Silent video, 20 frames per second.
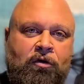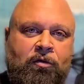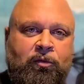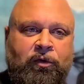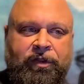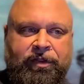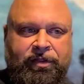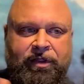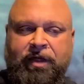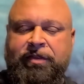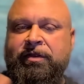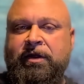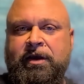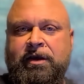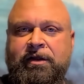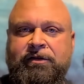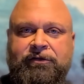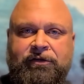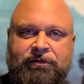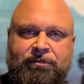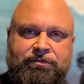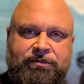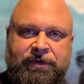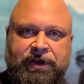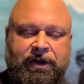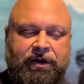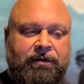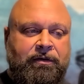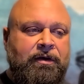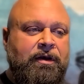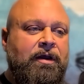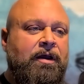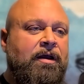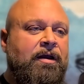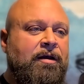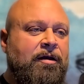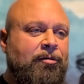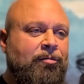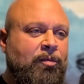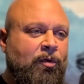with nothing. It's just,
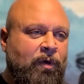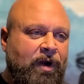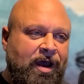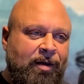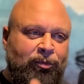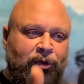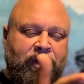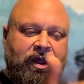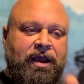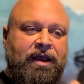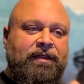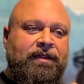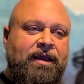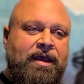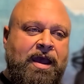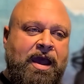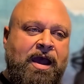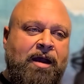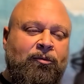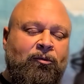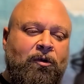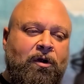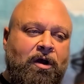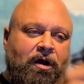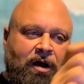but when I'm looking at the camera